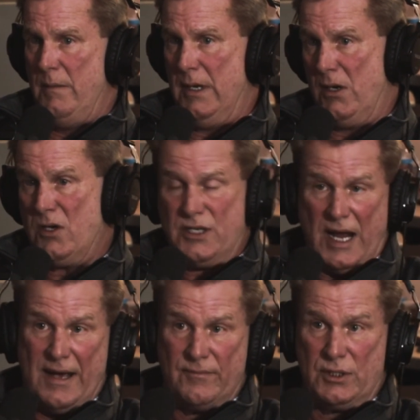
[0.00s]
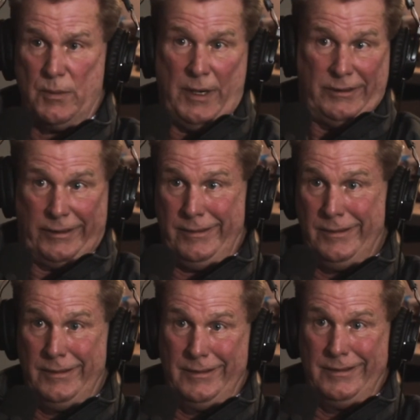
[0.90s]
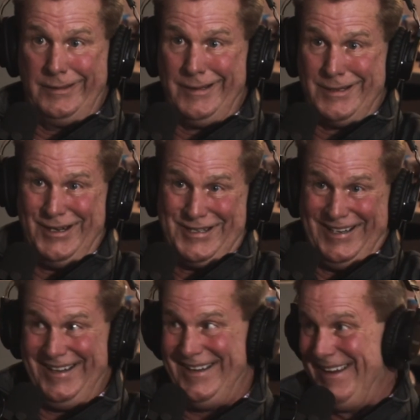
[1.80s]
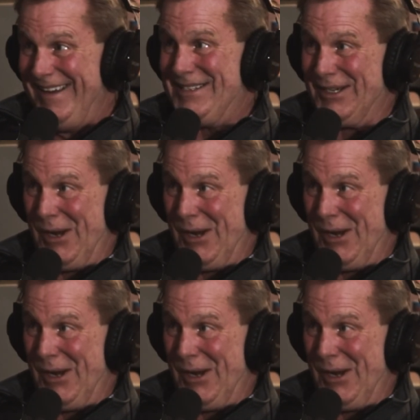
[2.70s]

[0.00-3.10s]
because you have stability. It's